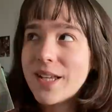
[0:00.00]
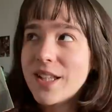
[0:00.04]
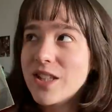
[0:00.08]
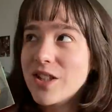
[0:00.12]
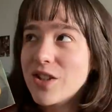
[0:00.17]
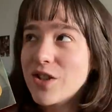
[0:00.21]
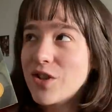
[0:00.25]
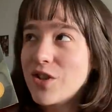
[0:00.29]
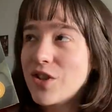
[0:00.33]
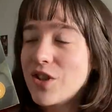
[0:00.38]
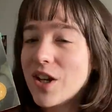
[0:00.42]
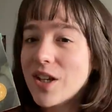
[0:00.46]

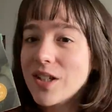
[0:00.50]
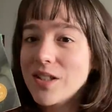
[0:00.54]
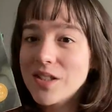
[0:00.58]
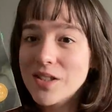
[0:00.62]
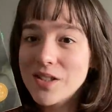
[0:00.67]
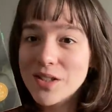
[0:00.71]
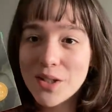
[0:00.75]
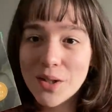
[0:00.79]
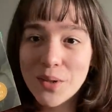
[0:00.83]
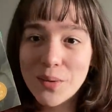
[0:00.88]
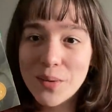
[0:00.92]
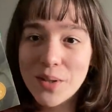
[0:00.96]
it's
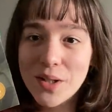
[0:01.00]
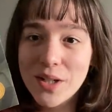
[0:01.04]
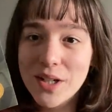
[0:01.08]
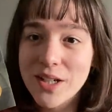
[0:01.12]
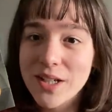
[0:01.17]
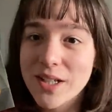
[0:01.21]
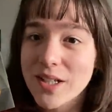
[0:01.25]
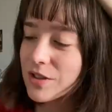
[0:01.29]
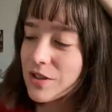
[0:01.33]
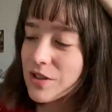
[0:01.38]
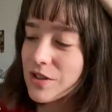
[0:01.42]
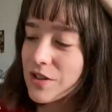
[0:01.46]
just so
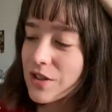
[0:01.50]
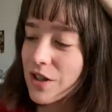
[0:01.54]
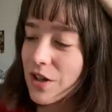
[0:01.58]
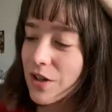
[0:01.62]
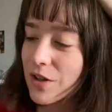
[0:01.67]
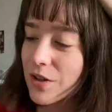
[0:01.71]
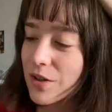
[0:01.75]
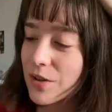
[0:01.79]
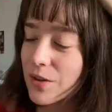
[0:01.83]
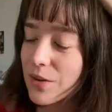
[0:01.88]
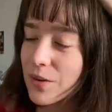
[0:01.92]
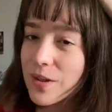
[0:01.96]
good.
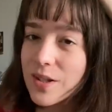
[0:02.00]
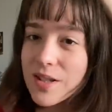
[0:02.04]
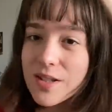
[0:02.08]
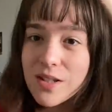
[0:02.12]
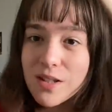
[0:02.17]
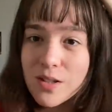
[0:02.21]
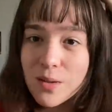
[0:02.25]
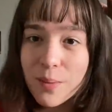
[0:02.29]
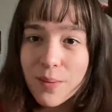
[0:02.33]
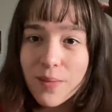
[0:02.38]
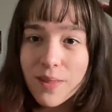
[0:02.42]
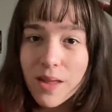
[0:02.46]
So this
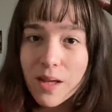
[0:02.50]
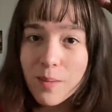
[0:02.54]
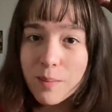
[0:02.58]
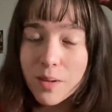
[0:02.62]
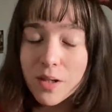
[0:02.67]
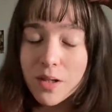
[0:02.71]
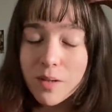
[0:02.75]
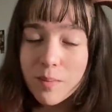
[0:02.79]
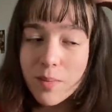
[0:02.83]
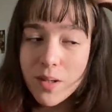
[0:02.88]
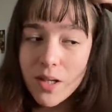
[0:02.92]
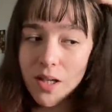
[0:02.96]
is the one that I'm
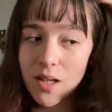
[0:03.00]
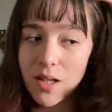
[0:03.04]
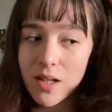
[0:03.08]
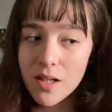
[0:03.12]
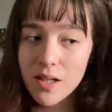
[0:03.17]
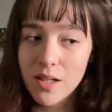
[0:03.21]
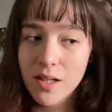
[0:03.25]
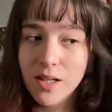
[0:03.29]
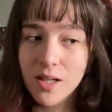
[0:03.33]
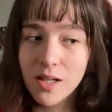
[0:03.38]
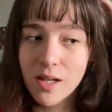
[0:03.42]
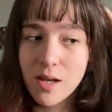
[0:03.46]
going to be
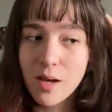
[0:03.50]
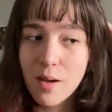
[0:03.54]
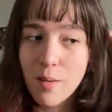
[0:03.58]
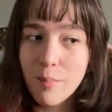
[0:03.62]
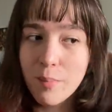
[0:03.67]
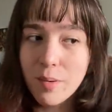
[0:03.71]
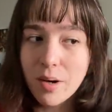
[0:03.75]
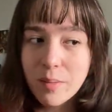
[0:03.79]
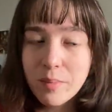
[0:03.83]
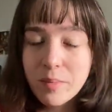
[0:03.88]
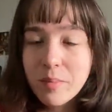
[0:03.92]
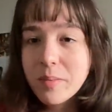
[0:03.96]

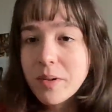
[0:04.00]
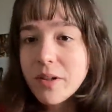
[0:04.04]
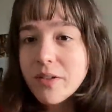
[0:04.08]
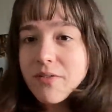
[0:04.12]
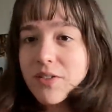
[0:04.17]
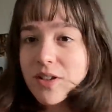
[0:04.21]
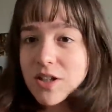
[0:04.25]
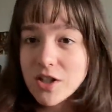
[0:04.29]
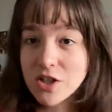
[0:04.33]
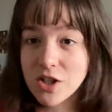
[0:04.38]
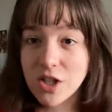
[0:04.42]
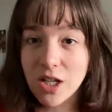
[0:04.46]
probably
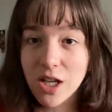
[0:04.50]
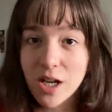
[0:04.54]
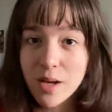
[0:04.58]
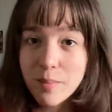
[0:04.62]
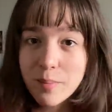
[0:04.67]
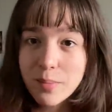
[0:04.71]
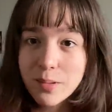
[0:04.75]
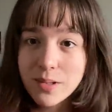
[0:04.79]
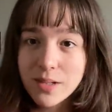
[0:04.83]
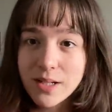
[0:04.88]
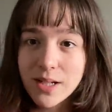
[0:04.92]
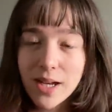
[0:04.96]
finishing up
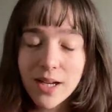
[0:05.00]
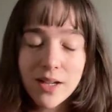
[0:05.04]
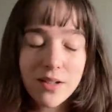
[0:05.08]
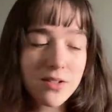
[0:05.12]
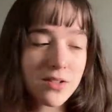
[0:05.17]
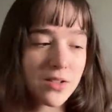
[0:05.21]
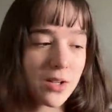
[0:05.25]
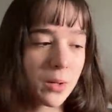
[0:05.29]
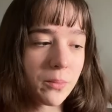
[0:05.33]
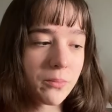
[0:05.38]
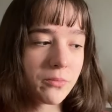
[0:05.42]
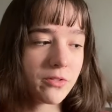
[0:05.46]

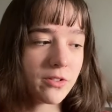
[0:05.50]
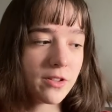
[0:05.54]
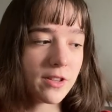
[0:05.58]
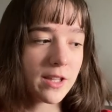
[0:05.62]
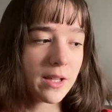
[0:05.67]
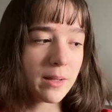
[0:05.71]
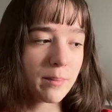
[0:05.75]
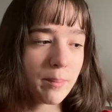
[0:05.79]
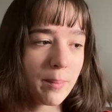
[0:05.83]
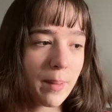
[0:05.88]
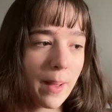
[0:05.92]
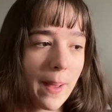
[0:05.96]
next,
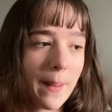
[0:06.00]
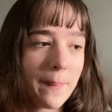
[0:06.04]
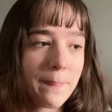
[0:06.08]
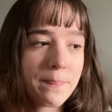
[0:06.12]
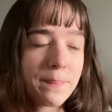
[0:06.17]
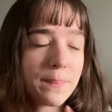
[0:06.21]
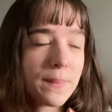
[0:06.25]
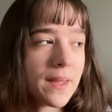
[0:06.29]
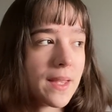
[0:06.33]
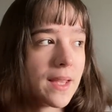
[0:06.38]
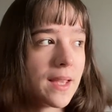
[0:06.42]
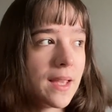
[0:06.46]
hopefully. But
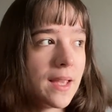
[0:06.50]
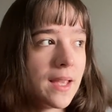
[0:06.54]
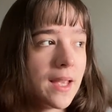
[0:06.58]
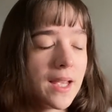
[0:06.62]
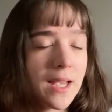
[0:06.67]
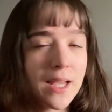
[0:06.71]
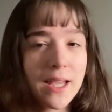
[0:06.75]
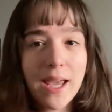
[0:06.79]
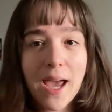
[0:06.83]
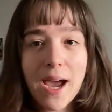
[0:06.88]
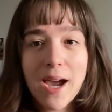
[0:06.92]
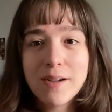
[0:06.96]

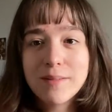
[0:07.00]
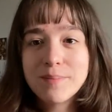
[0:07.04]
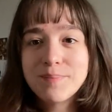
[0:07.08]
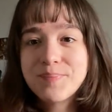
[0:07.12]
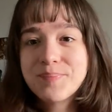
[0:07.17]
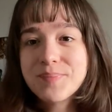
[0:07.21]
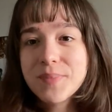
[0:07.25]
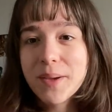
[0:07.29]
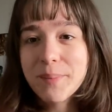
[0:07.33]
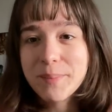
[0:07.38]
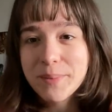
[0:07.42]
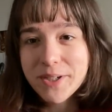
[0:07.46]
yeah,
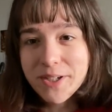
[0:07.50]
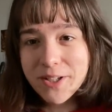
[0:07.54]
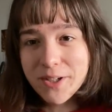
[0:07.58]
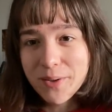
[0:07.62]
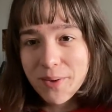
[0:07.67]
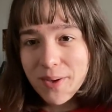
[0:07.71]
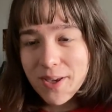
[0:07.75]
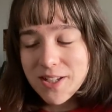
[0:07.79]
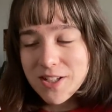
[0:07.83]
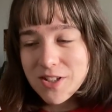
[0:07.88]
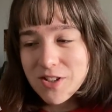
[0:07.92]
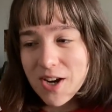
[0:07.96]
I'm going to
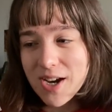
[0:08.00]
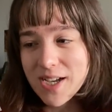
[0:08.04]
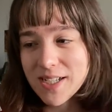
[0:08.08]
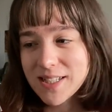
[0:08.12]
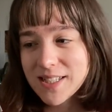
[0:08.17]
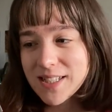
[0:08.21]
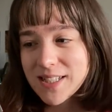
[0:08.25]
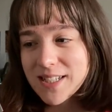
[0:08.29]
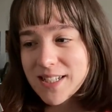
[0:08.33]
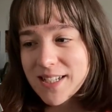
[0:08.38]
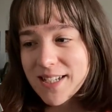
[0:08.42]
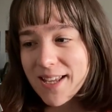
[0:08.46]
go get
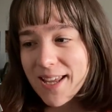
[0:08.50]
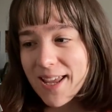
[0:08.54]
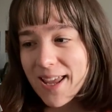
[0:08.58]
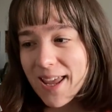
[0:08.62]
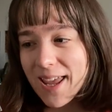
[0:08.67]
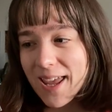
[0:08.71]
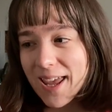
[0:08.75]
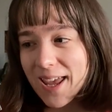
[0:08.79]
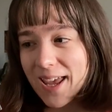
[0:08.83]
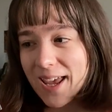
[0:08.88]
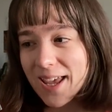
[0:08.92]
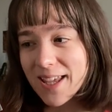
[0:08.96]
dressed
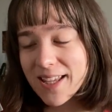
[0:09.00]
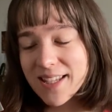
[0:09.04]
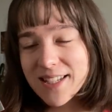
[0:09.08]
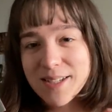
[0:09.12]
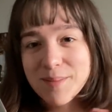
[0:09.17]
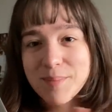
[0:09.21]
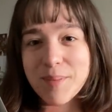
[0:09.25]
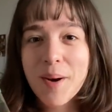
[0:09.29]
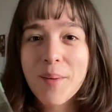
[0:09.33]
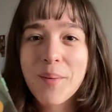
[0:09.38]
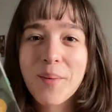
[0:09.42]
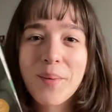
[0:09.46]

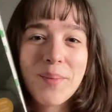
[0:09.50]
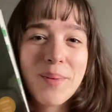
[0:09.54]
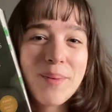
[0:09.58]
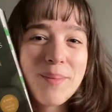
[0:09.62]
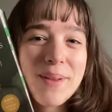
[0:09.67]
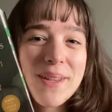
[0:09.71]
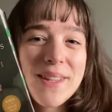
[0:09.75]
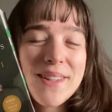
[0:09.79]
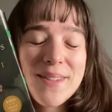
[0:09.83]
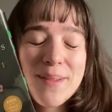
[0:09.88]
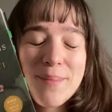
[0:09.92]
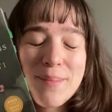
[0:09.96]
and probably
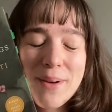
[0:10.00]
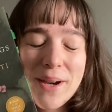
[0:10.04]
make some